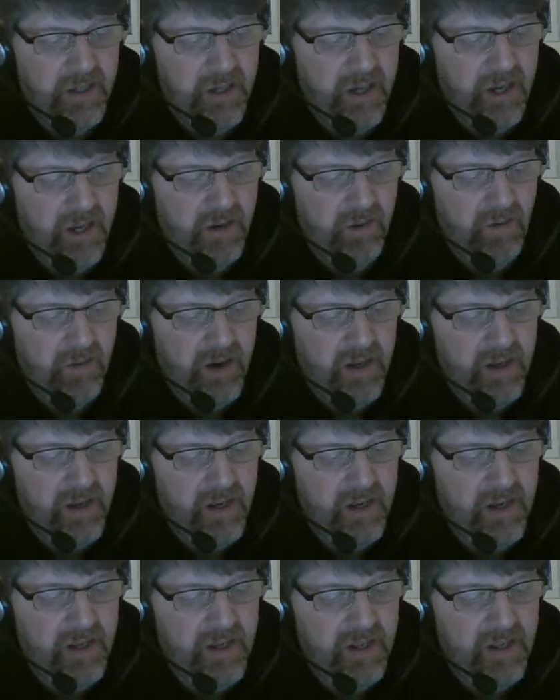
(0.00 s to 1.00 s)
and the
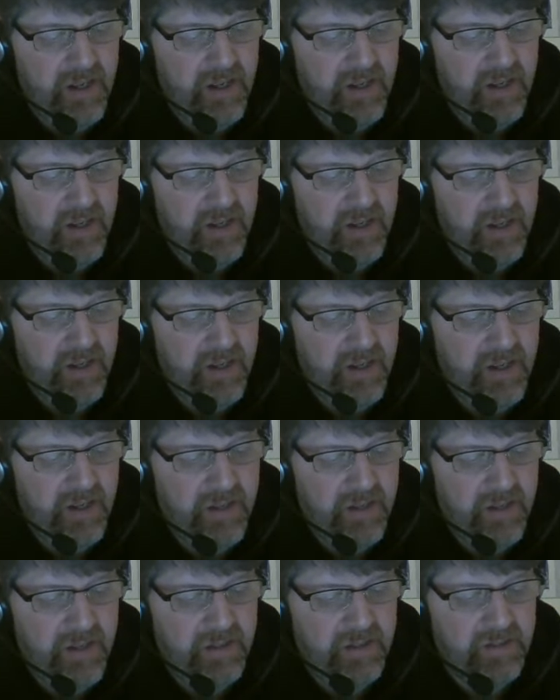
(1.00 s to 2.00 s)
rain
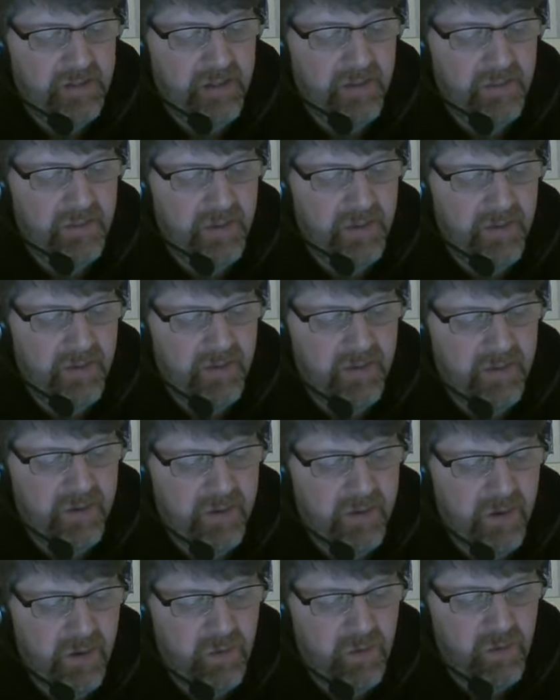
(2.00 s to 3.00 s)
in summer,
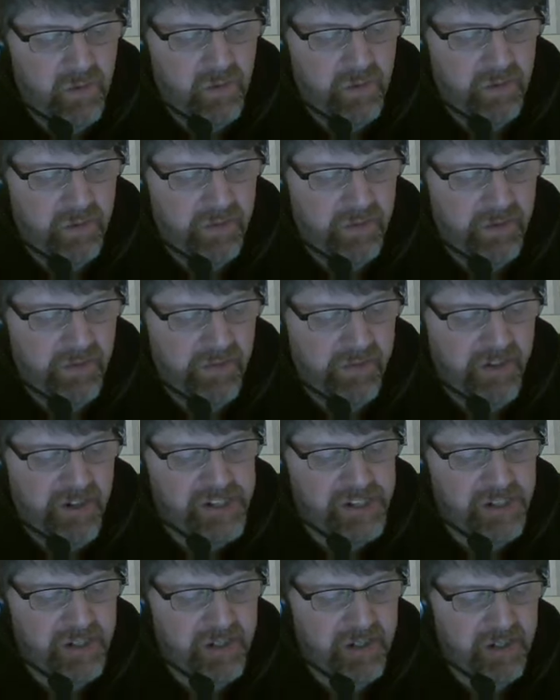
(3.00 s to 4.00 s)
cold and
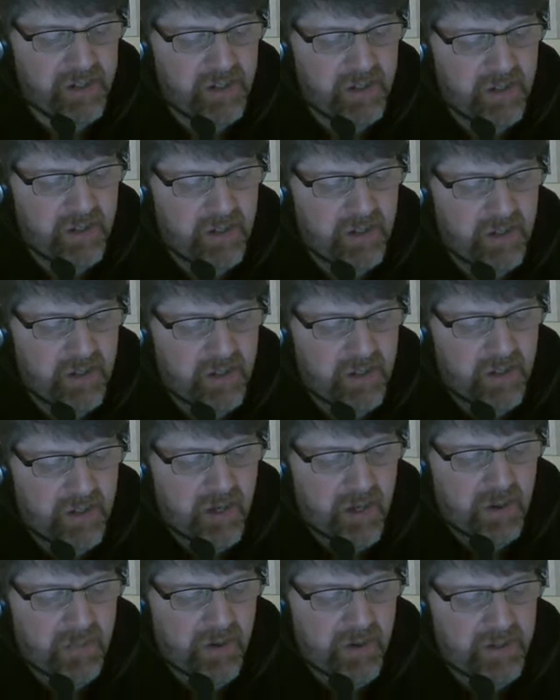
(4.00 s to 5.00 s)
refreshing
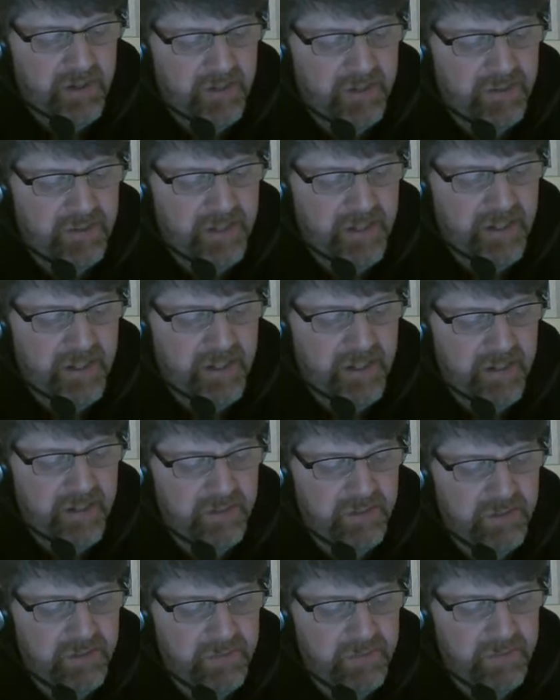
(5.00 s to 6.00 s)
upon your skin,
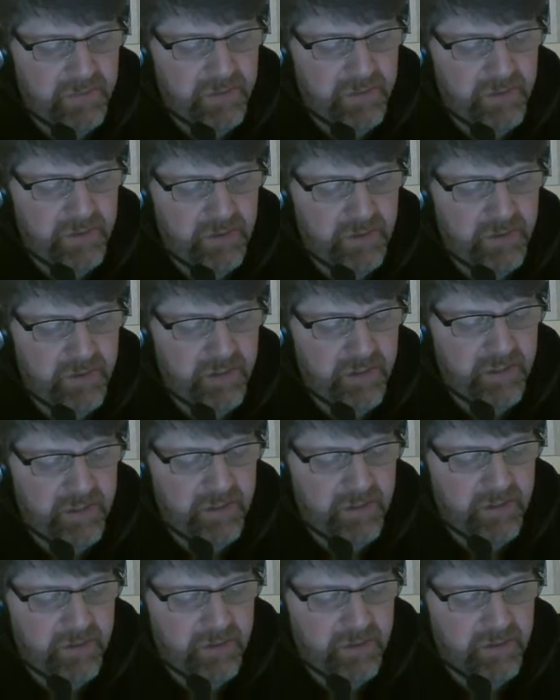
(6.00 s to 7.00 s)
soothing
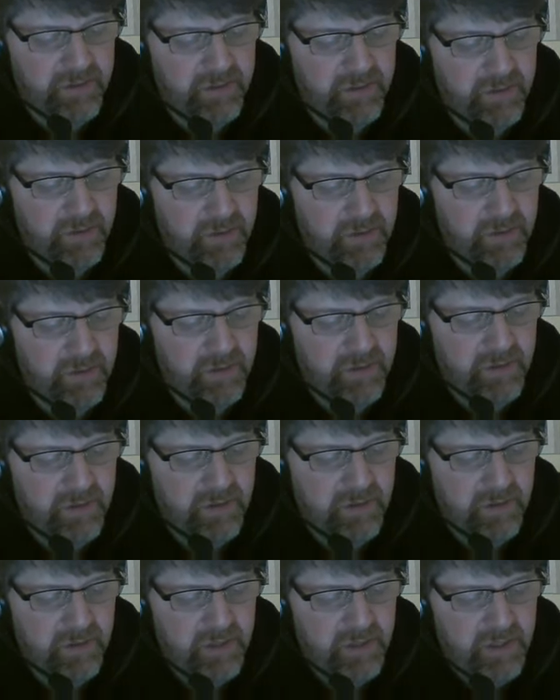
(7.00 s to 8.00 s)
to the soul.
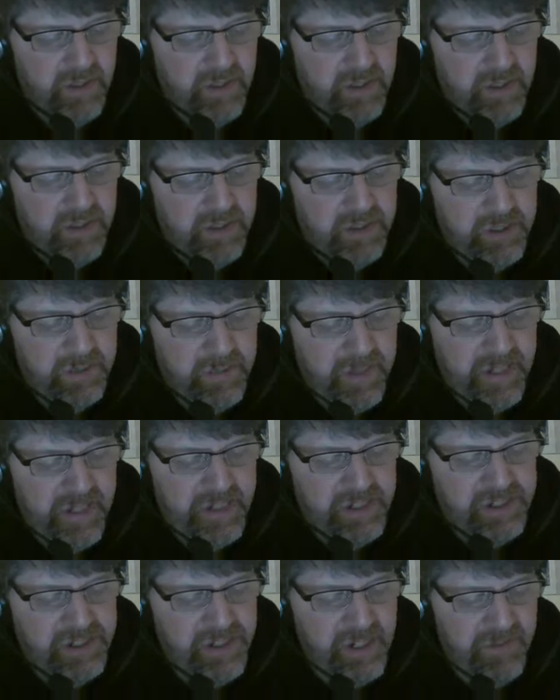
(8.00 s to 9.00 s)
She'll make
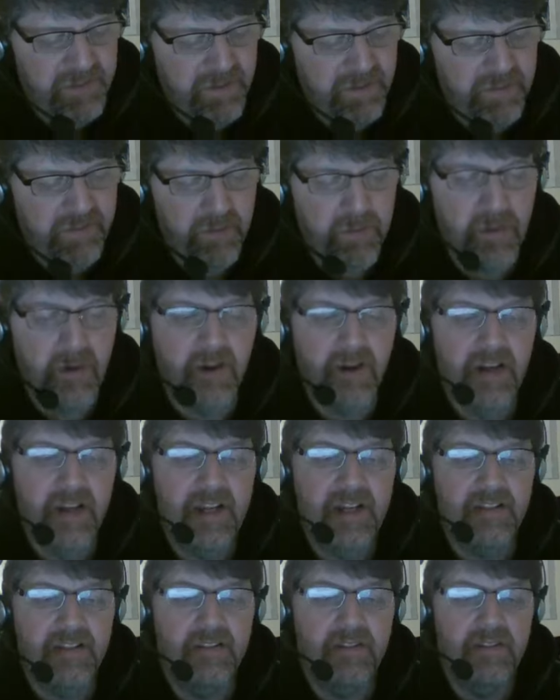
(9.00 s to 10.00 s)
you shiver from her
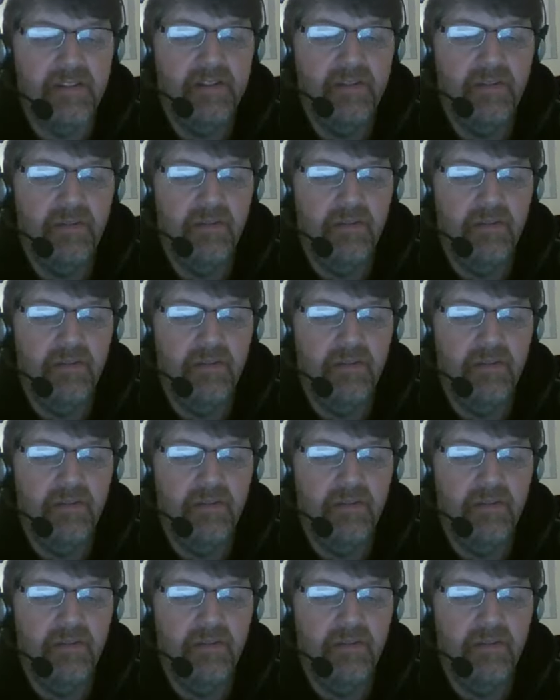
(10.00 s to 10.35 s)
kiss.